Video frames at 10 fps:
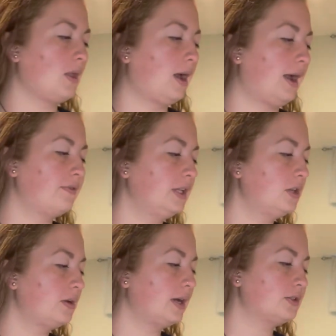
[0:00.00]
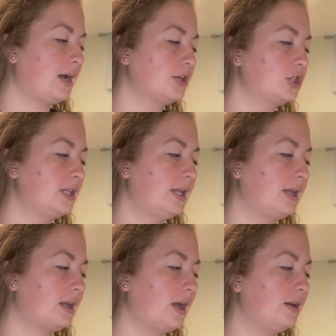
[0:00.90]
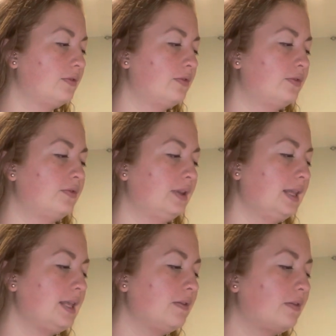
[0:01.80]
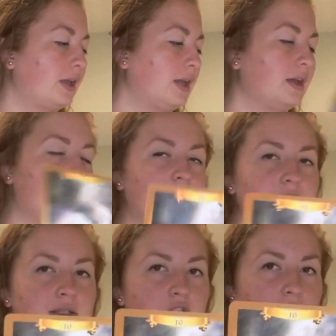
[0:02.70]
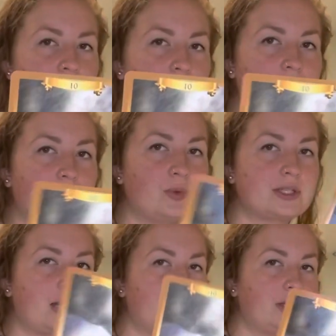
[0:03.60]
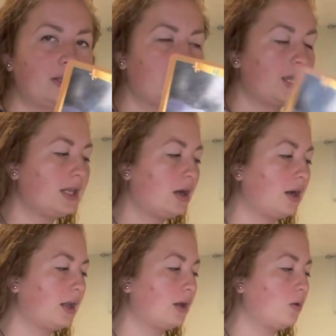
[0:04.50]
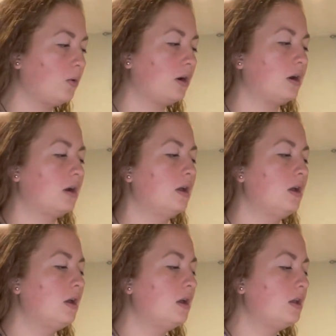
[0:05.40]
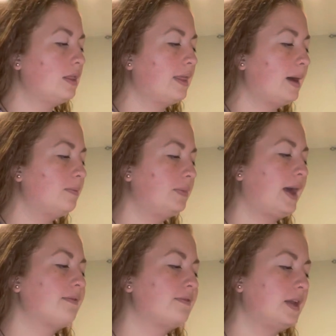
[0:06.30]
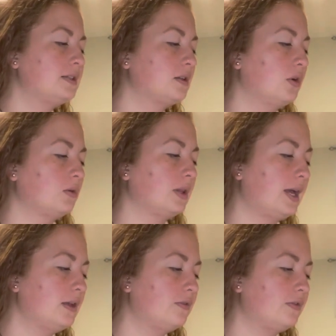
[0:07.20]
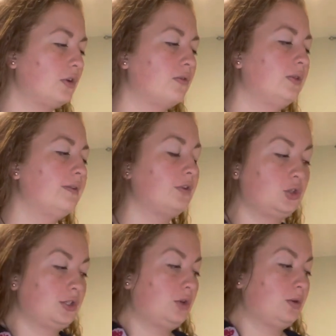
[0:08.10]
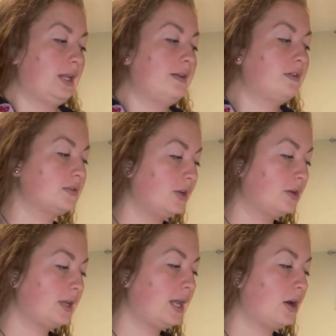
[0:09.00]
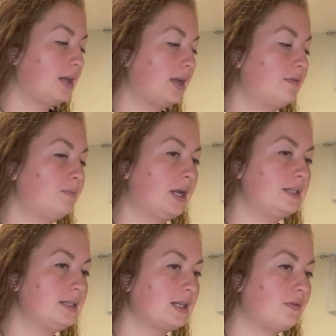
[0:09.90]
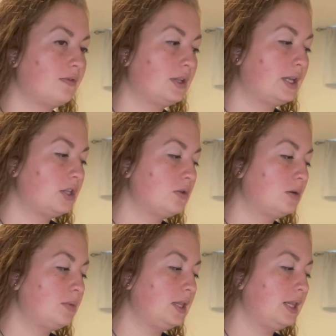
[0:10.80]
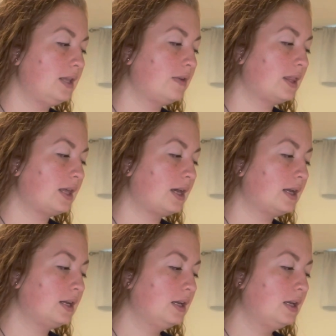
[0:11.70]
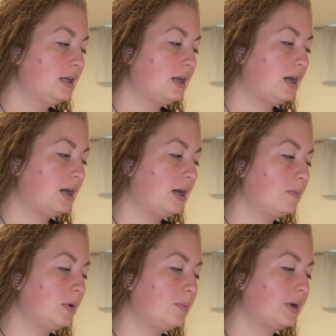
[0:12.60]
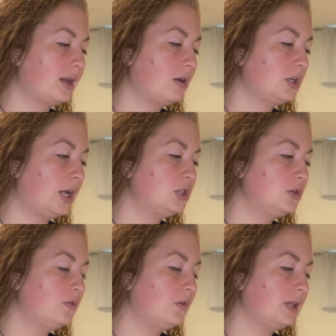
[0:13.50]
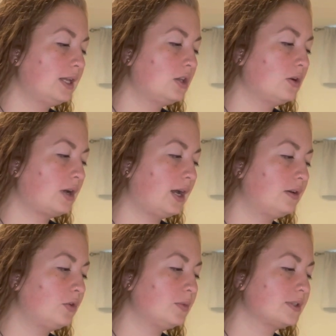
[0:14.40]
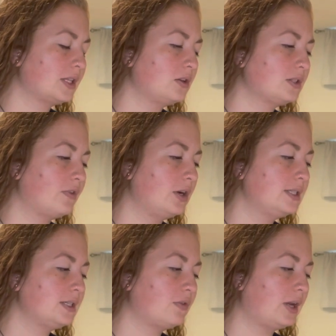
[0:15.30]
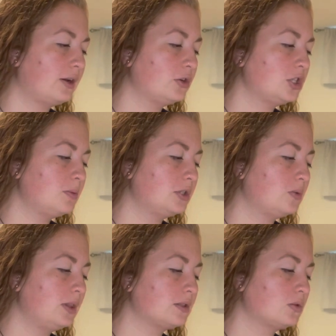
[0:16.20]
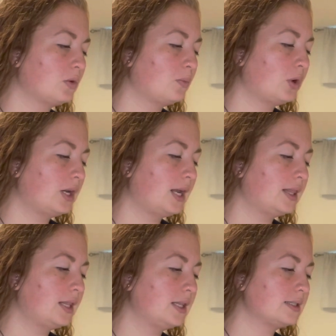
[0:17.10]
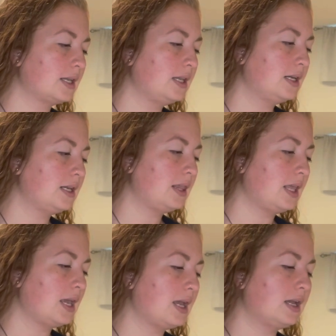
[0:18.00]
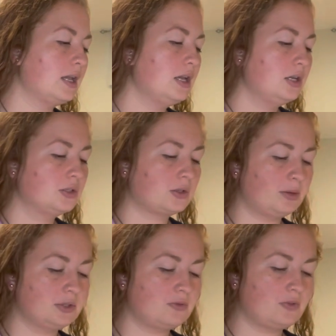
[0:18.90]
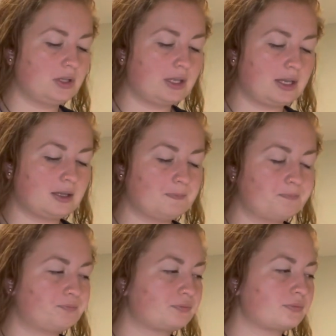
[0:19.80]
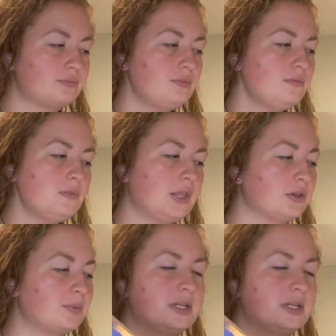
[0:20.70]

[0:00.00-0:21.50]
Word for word: I feel like you guys are actually like kind of leaving a situation that was kind of a little chaotic or that that phase of your life if you're if you're just your life has felt chaotic I, Pisces I feel like you could be leaving that uh, but I, I do feel like you're kind of almost like there's a very different energy between the storm warning and then this like yin and the yang so I almost feel like there's been a